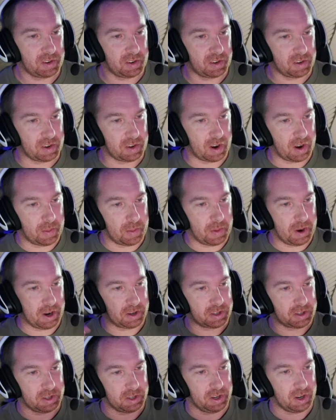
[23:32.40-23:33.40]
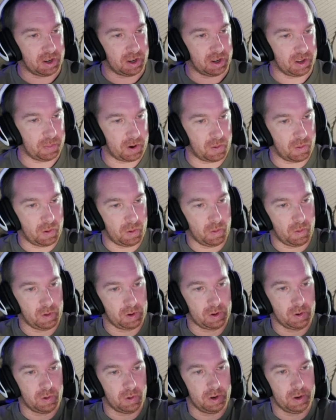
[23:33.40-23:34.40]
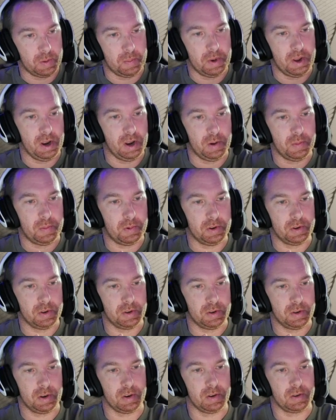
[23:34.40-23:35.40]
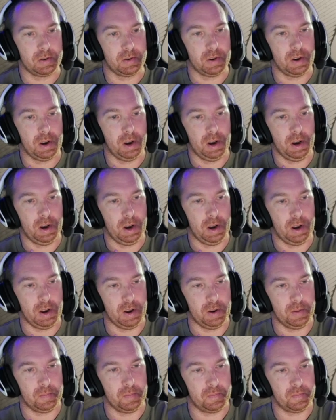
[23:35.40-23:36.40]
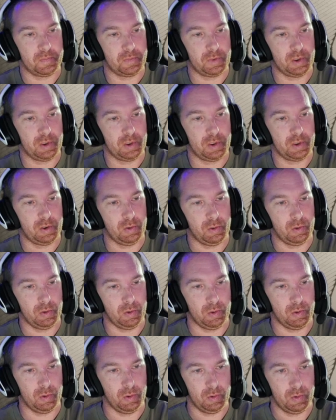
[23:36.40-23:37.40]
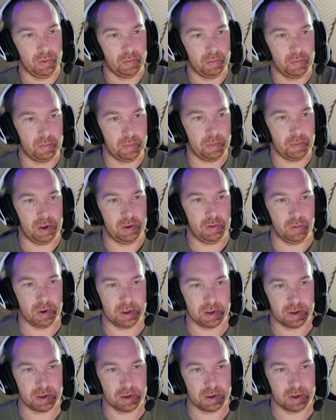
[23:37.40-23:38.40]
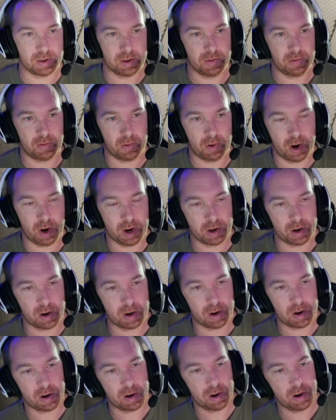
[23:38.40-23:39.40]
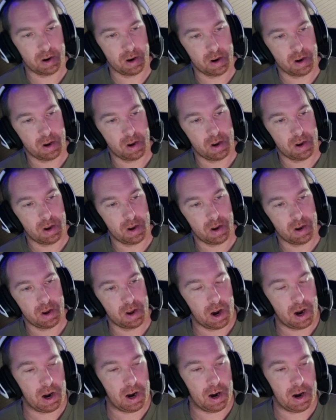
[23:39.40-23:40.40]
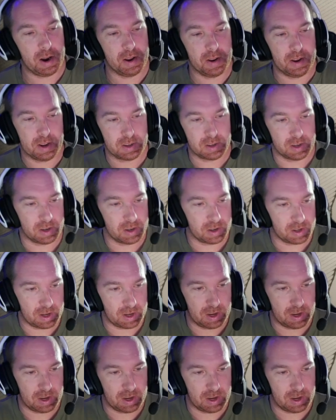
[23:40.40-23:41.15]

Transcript: I'm actually on the part where we're going to meet up with Sigurd to meet with the Sons of Ragnar. And that's another thing.